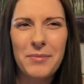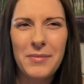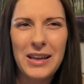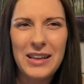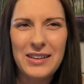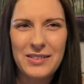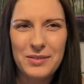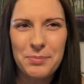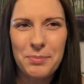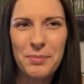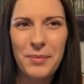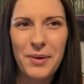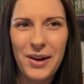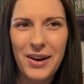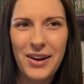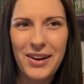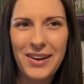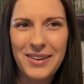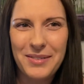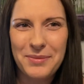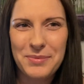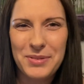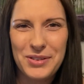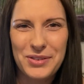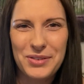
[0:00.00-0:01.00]
it's
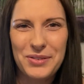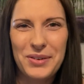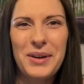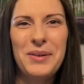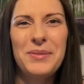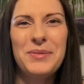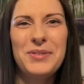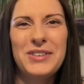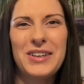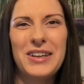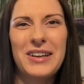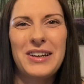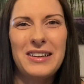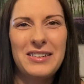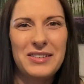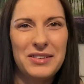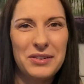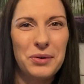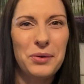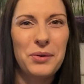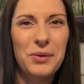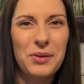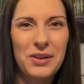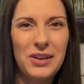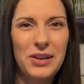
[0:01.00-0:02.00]
my prescription. It's
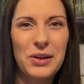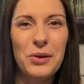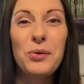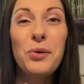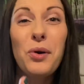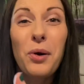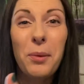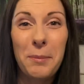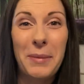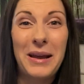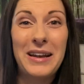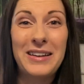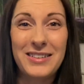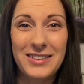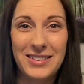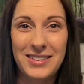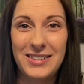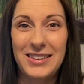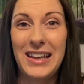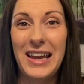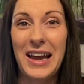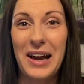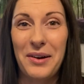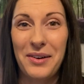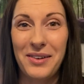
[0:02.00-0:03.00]
not, you're not meant to
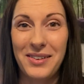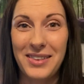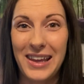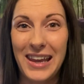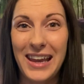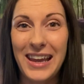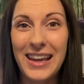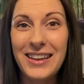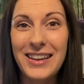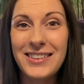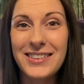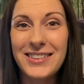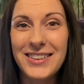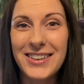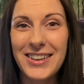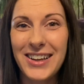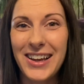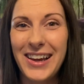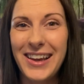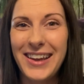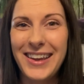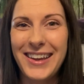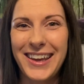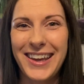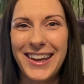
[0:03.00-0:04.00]
see out of these.
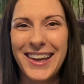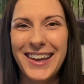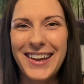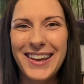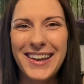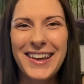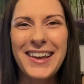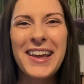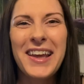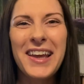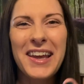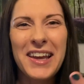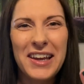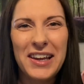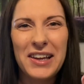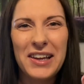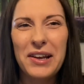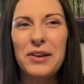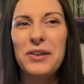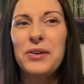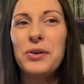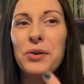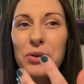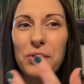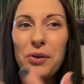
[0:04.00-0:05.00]
Like, you know,
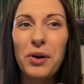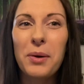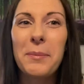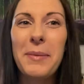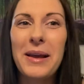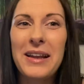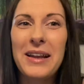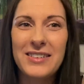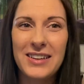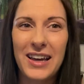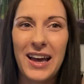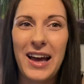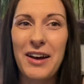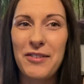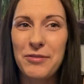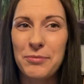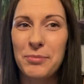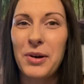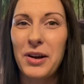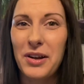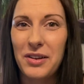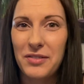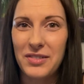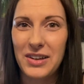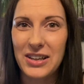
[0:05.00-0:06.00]
you're not meant to have
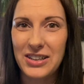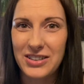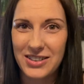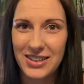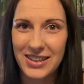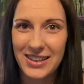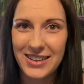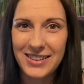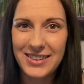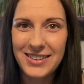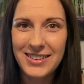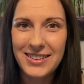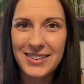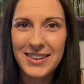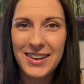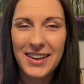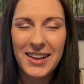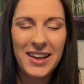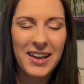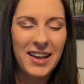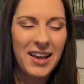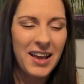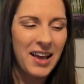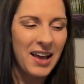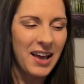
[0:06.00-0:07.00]
my vision.
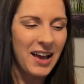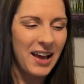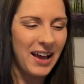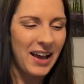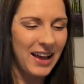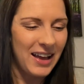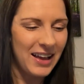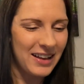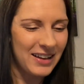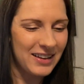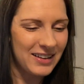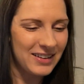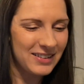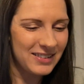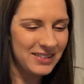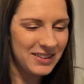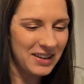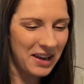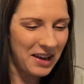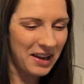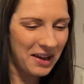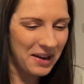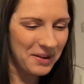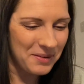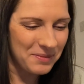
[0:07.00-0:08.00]
And
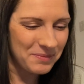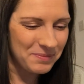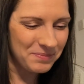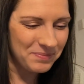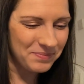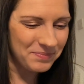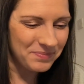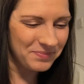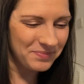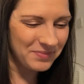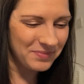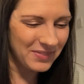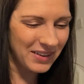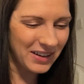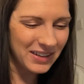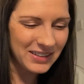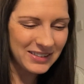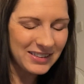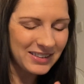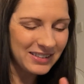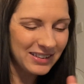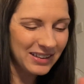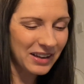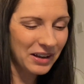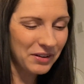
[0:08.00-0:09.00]
I
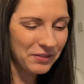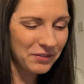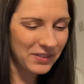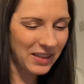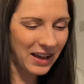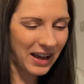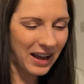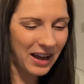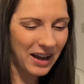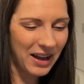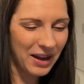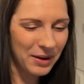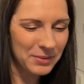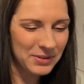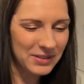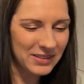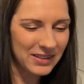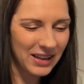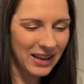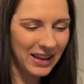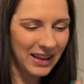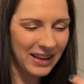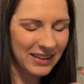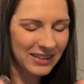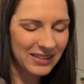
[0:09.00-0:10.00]
just love that. I was
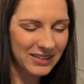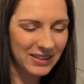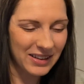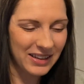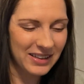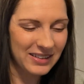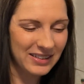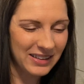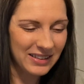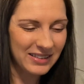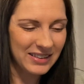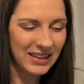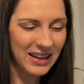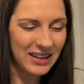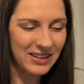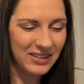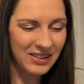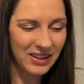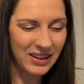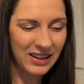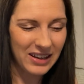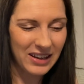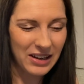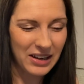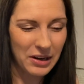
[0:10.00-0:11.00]
like, because he said,
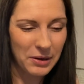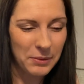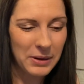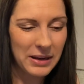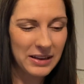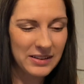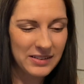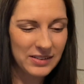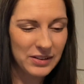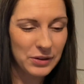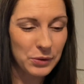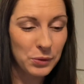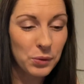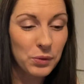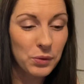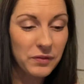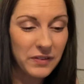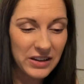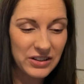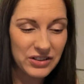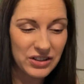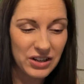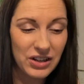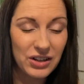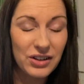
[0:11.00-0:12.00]
like, you know, it's your
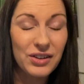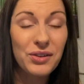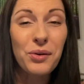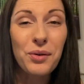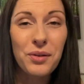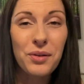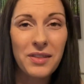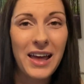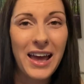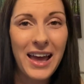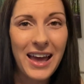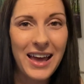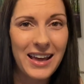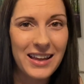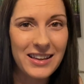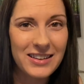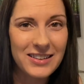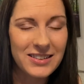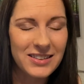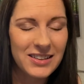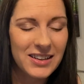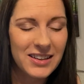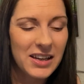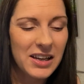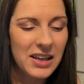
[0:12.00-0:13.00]
vision, not
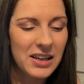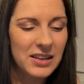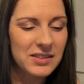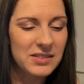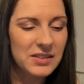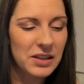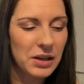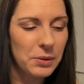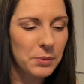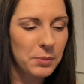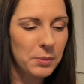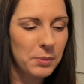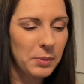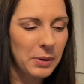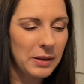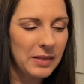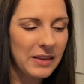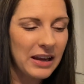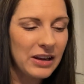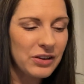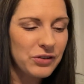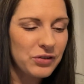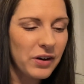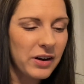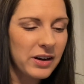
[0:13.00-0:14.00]
theirs. So when
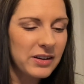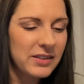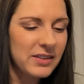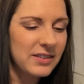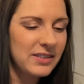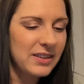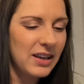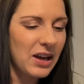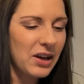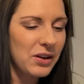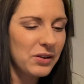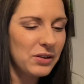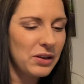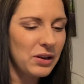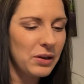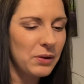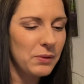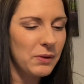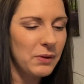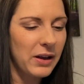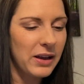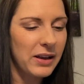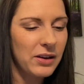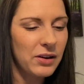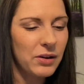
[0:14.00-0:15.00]
they try to tell you,
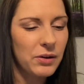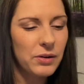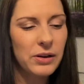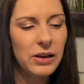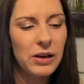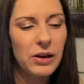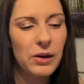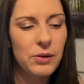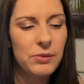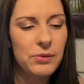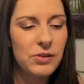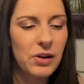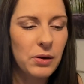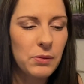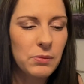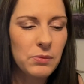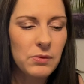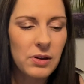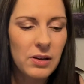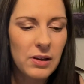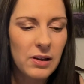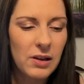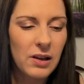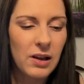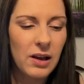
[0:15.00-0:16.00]
like, oh, you know,
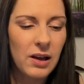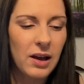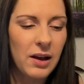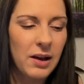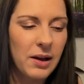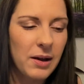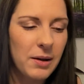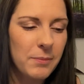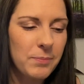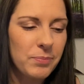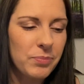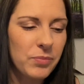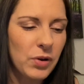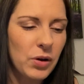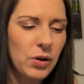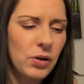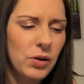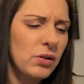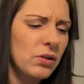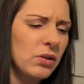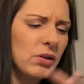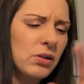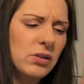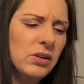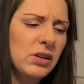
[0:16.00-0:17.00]
don't,
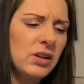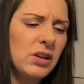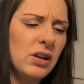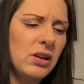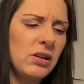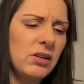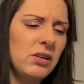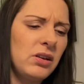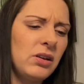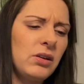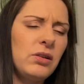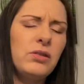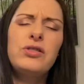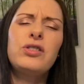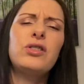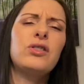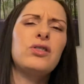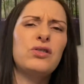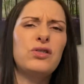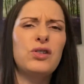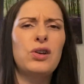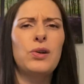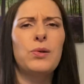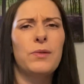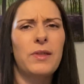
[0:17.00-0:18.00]
oh, you
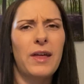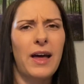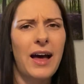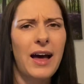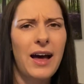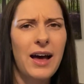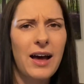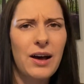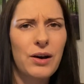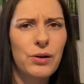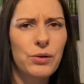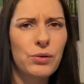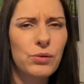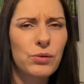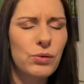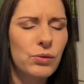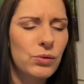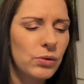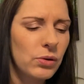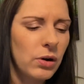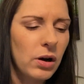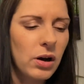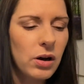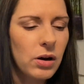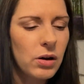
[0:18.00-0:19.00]
shouldn't do that,
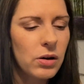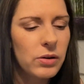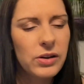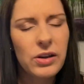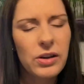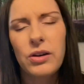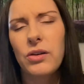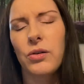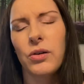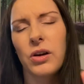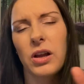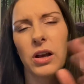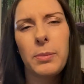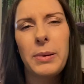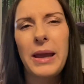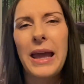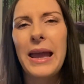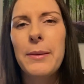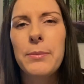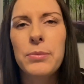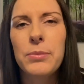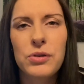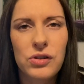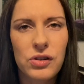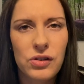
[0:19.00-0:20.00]
or oh, you're not going to be
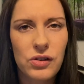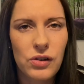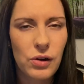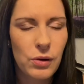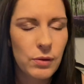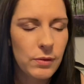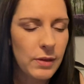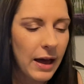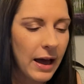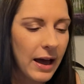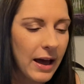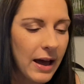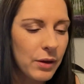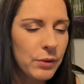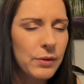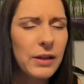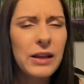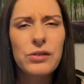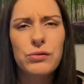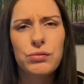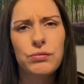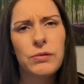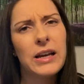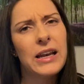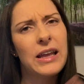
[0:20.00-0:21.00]
able to do that, or
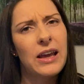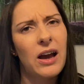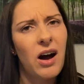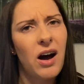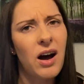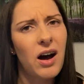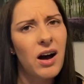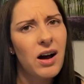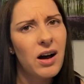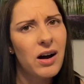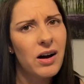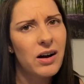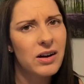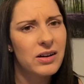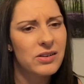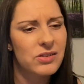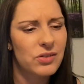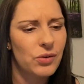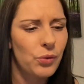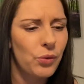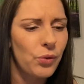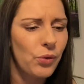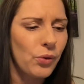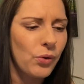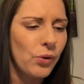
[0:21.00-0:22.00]
that's really hard,
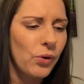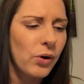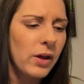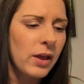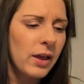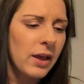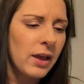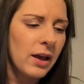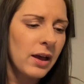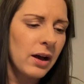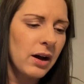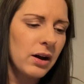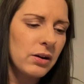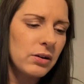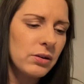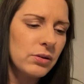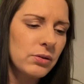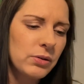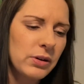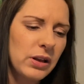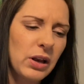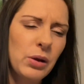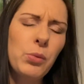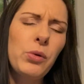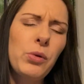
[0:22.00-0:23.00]
or
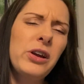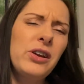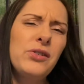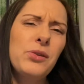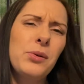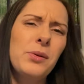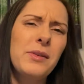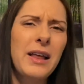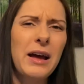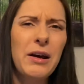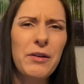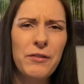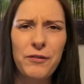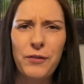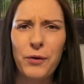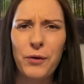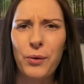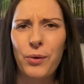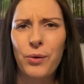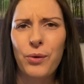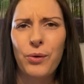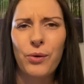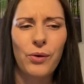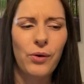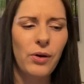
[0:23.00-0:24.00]
oh, you know, what are you doing that
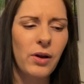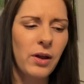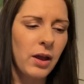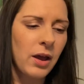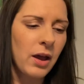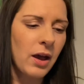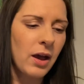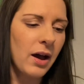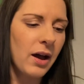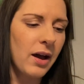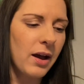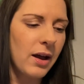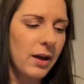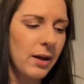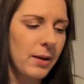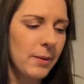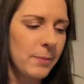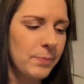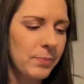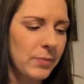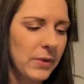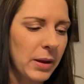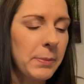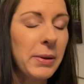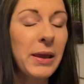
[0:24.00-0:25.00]
for?
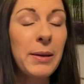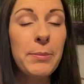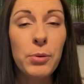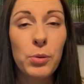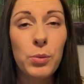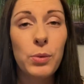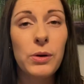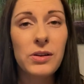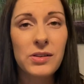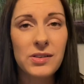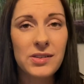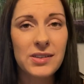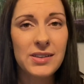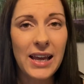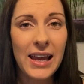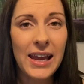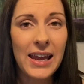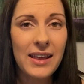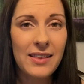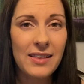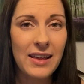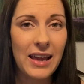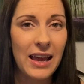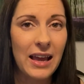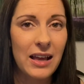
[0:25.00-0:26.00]
And people will
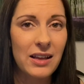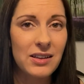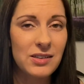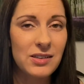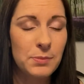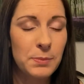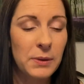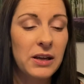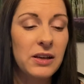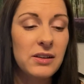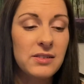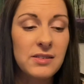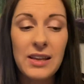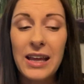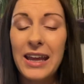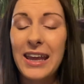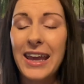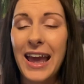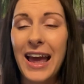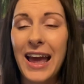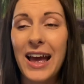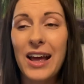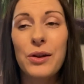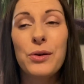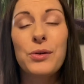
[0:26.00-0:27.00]
say this because they
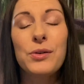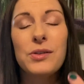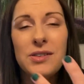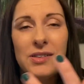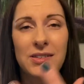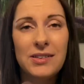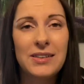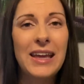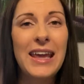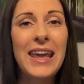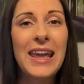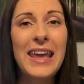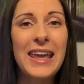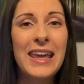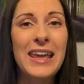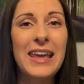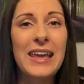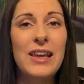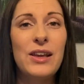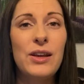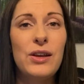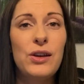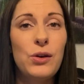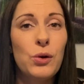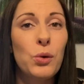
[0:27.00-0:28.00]
cannot
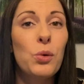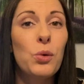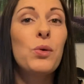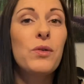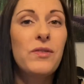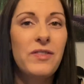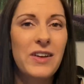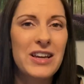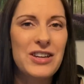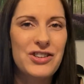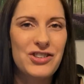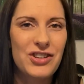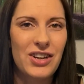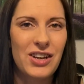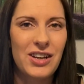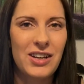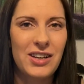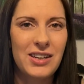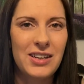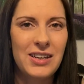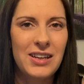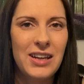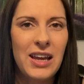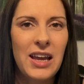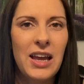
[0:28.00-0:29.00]
see your
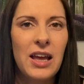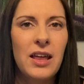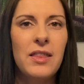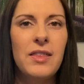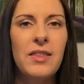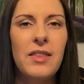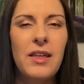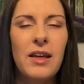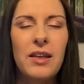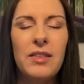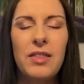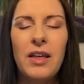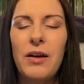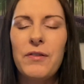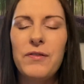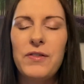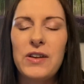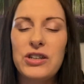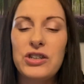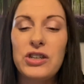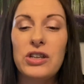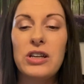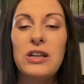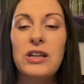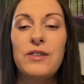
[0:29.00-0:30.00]
vision. That
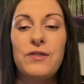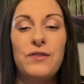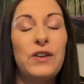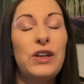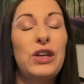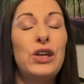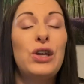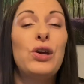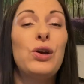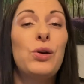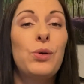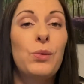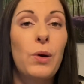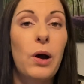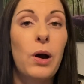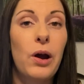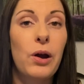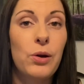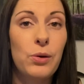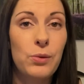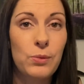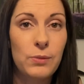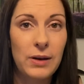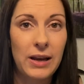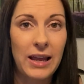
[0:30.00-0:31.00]
vision is for you
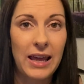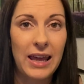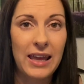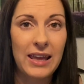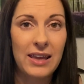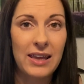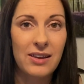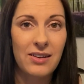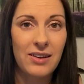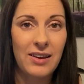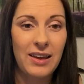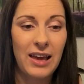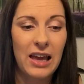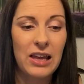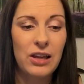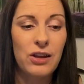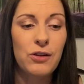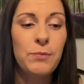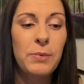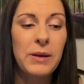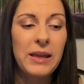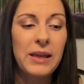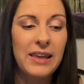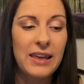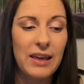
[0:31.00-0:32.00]
only. Okay,
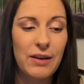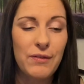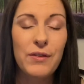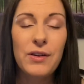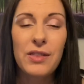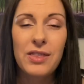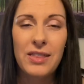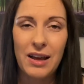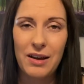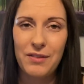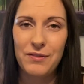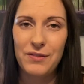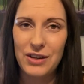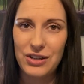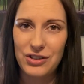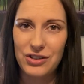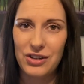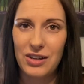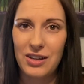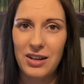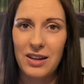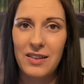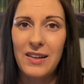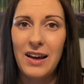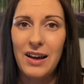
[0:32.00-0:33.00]
you've been given that
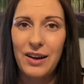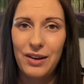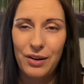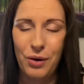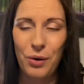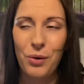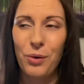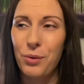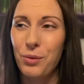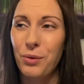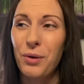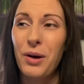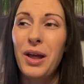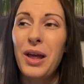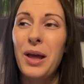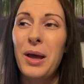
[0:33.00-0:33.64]
vision and that goal